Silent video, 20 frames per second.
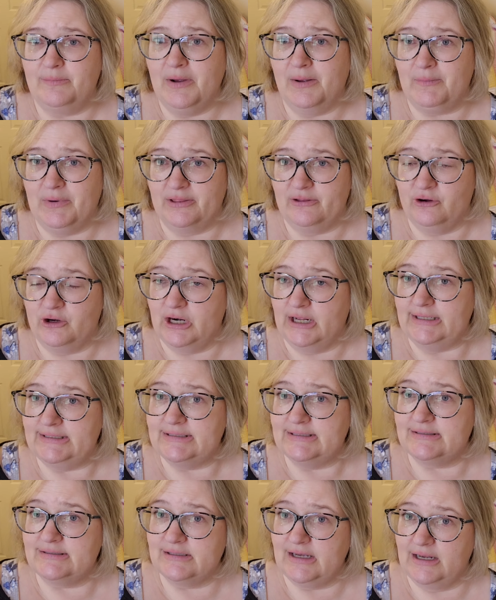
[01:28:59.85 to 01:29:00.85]
my mother and I
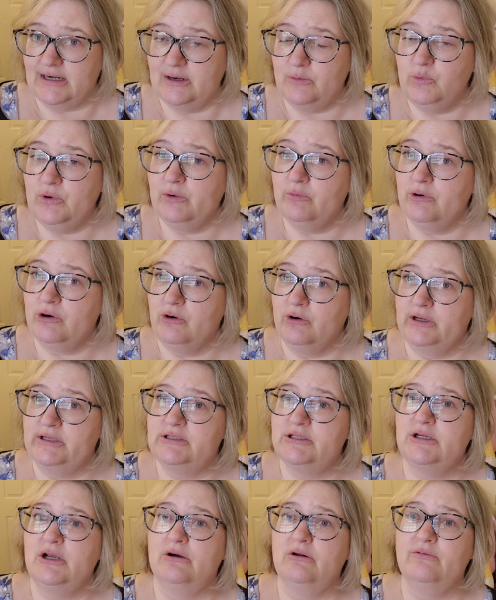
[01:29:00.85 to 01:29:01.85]
decided we were going
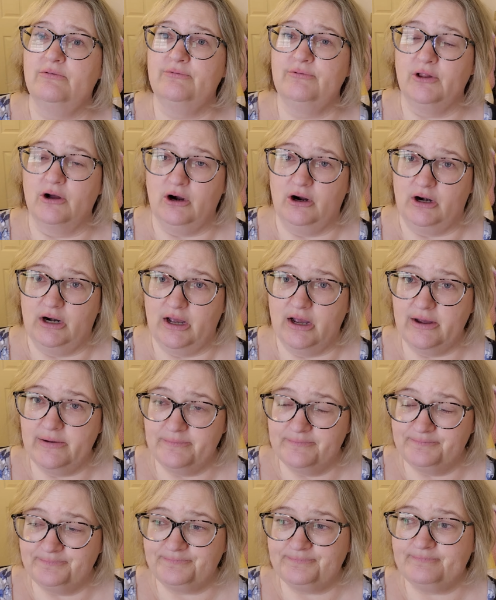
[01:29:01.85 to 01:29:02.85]
to go to Florida
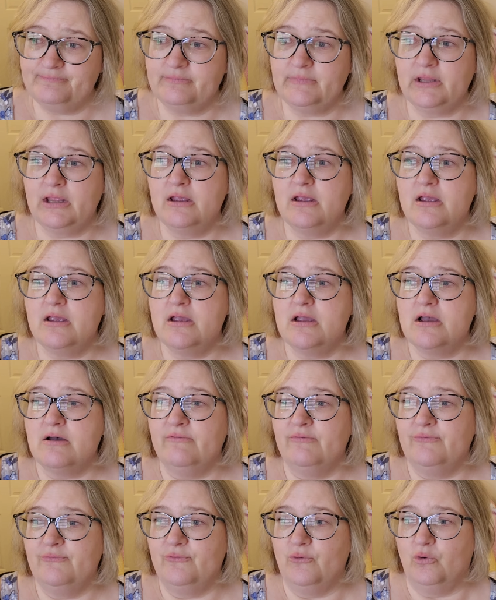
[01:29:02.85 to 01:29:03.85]

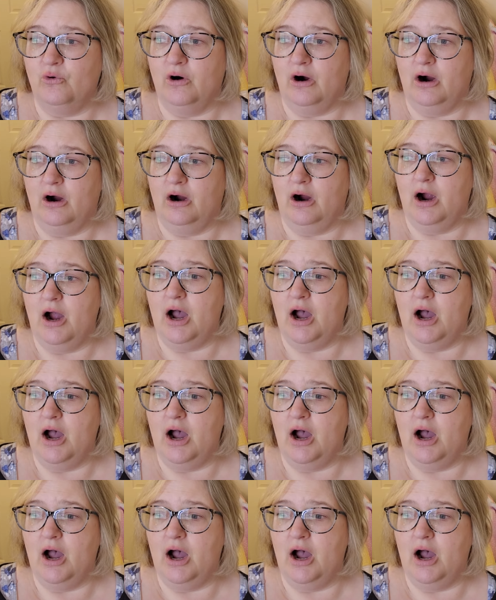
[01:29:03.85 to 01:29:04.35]
for